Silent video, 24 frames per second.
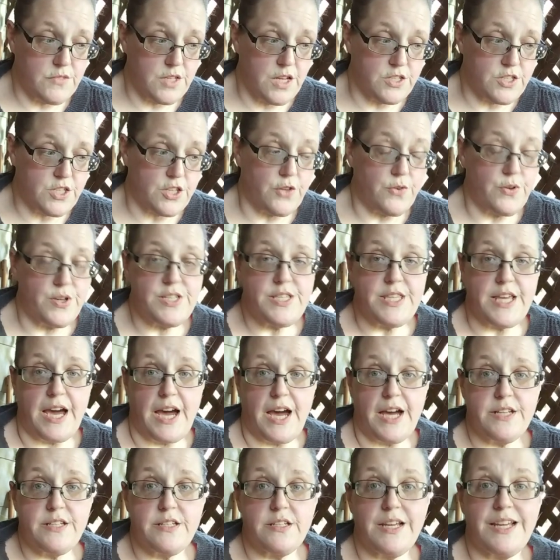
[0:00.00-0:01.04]
So there is
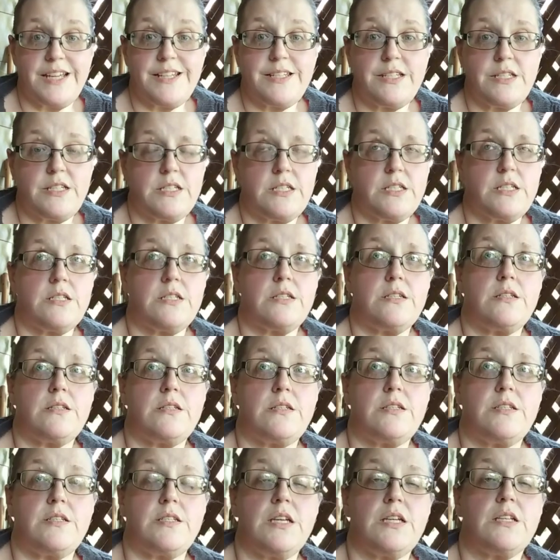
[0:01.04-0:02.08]
that. It
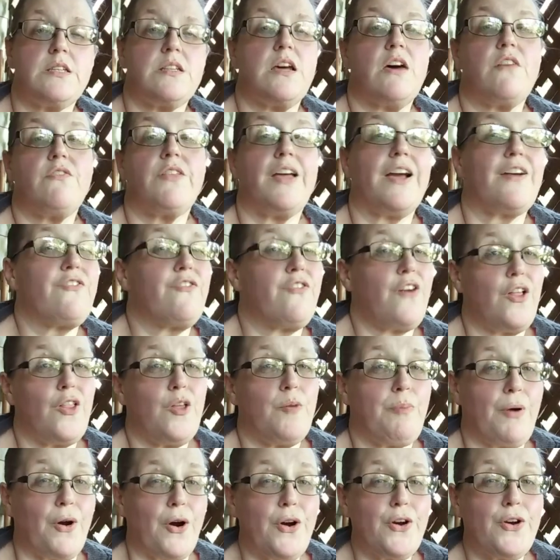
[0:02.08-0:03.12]
does not like fall
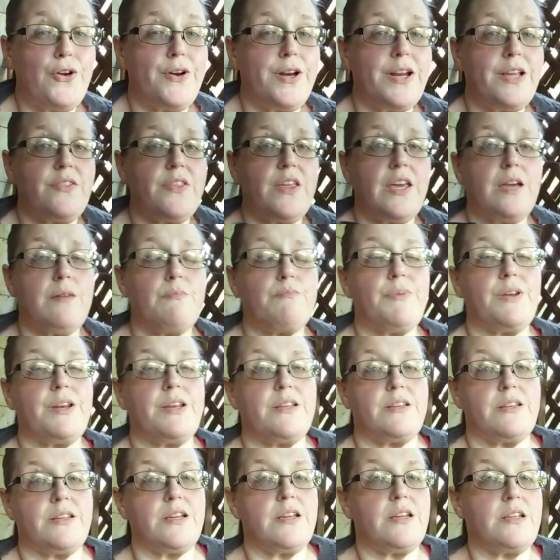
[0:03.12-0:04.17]
apart or anything, but
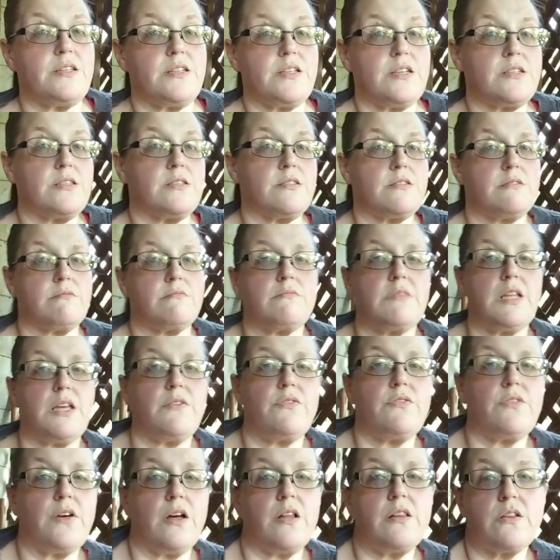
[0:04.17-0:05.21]
it does
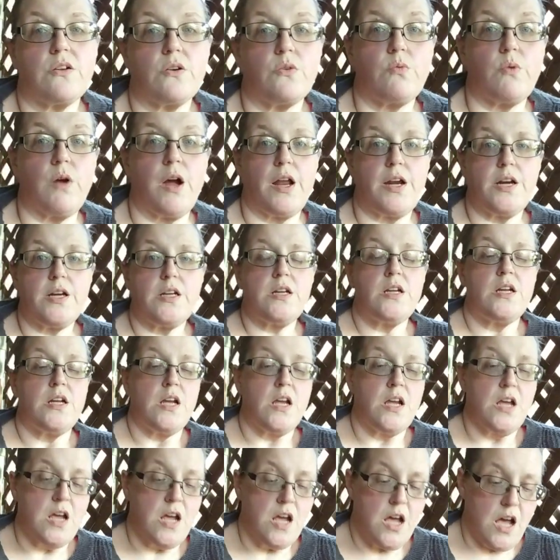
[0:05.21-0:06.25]
leave a little
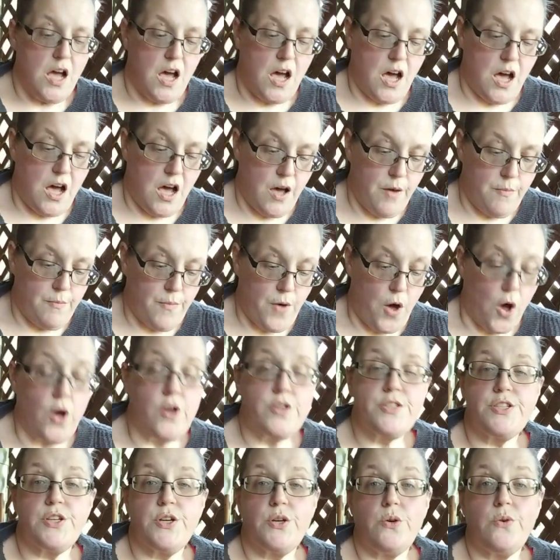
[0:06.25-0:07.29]
run.
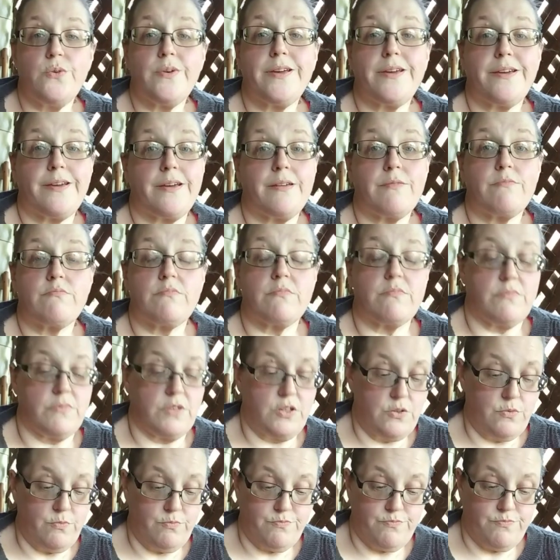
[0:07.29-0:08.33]
Also,
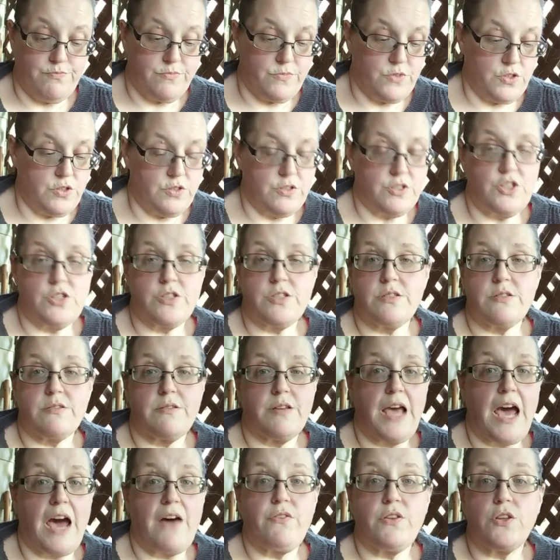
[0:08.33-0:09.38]
just
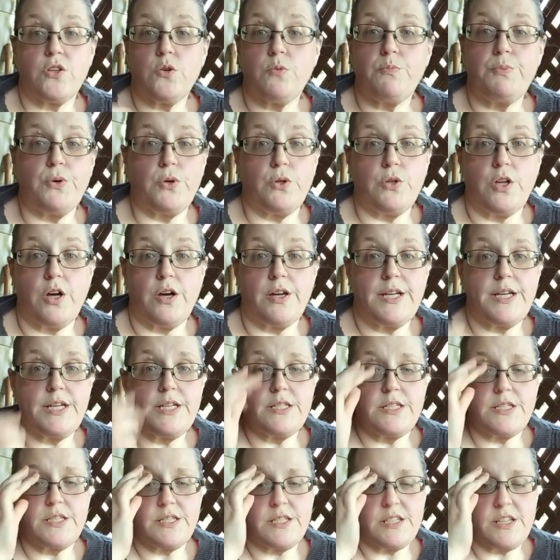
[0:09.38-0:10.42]
have a little pull on
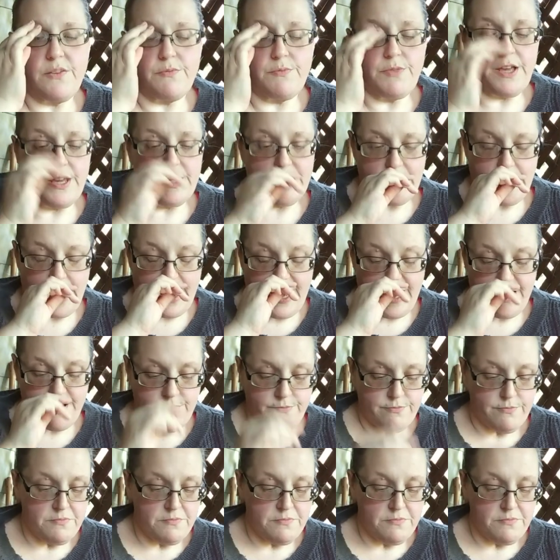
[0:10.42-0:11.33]
it, stuff like that.